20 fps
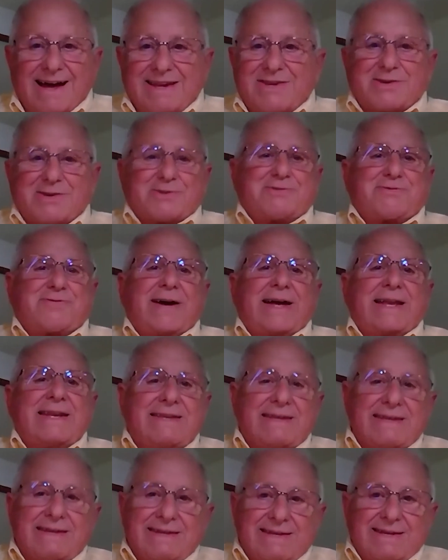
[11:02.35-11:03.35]

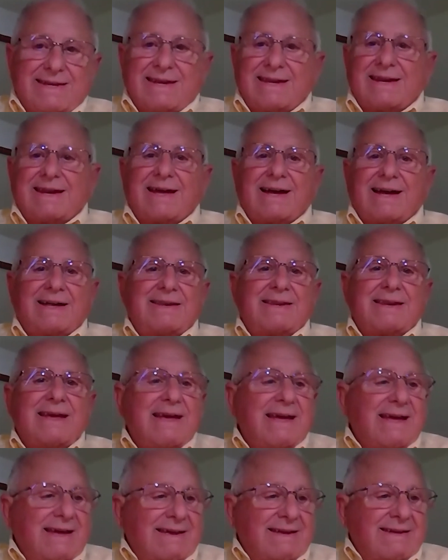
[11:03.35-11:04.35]
underfunded
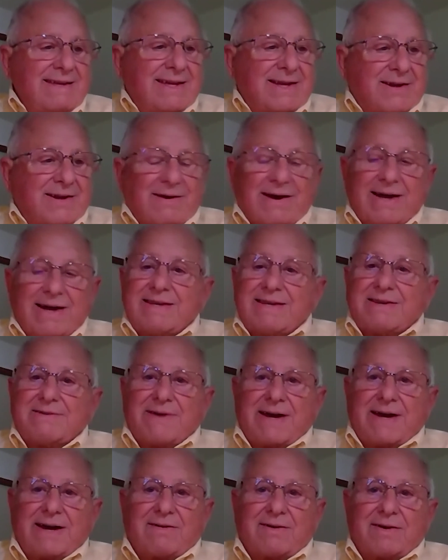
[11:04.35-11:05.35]
and
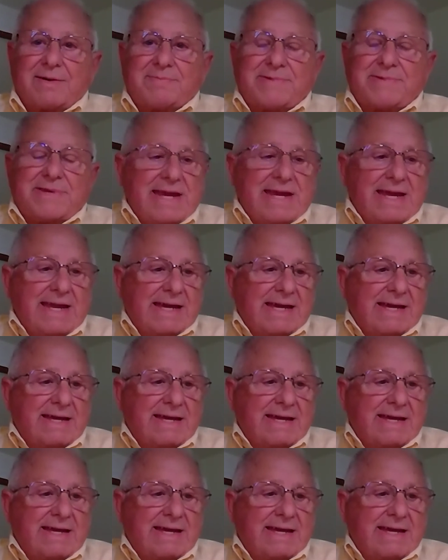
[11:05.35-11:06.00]
undeveloped.